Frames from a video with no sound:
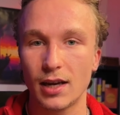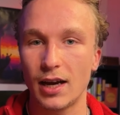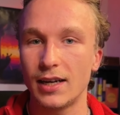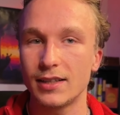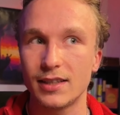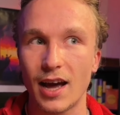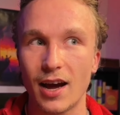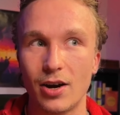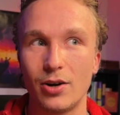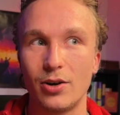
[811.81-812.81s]
And
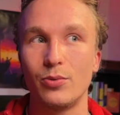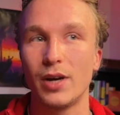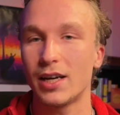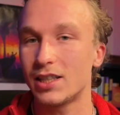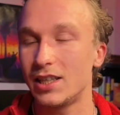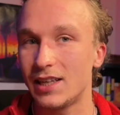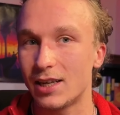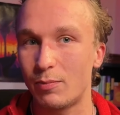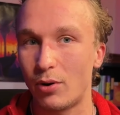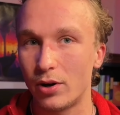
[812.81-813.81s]
now we actually
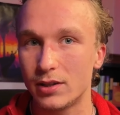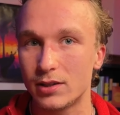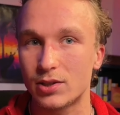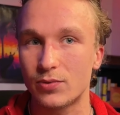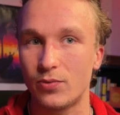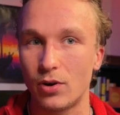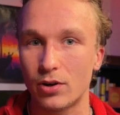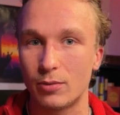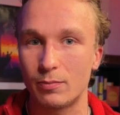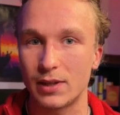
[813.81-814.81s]
get points for
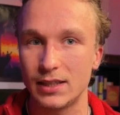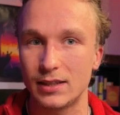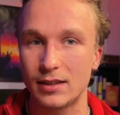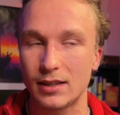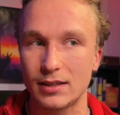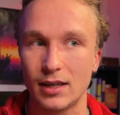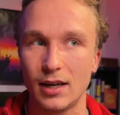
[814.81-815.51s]
completing this.